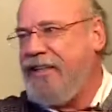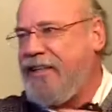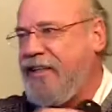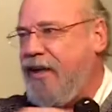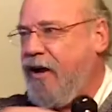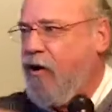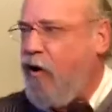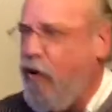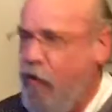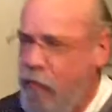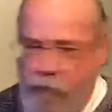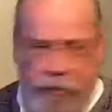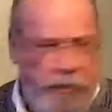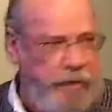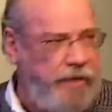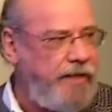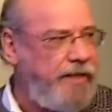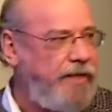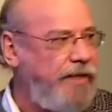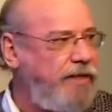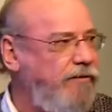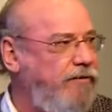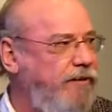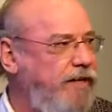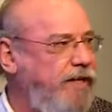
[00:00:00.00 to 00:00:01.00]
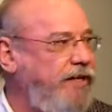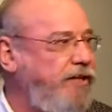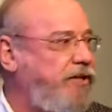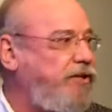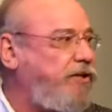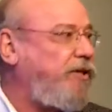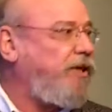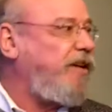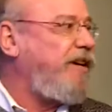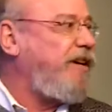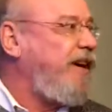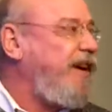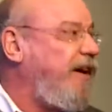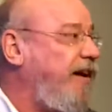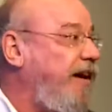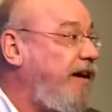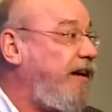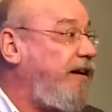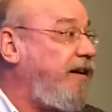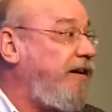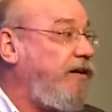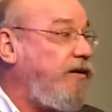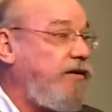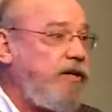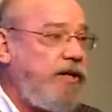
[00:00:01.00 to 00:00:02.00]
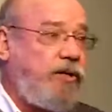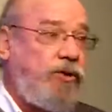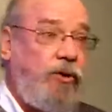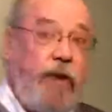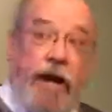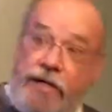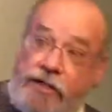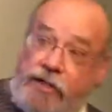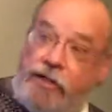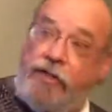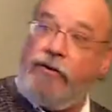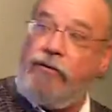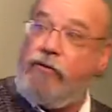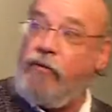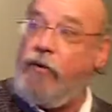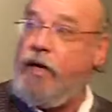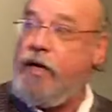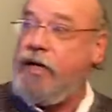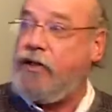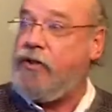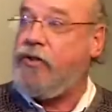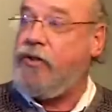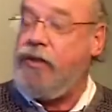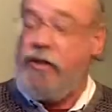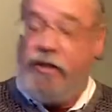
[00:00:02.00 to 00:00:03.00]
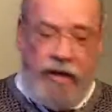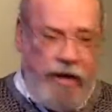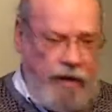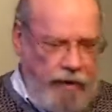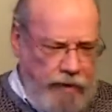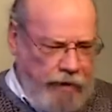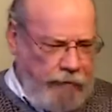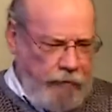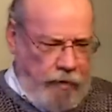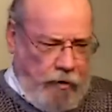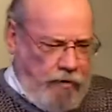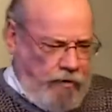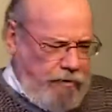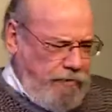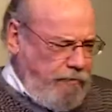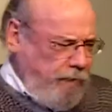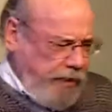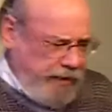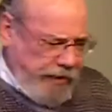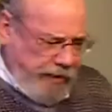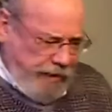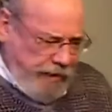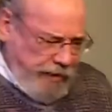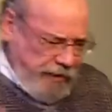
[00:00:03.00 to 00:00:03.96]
need the open end wrench, or the crescent wrench. And I go, oh my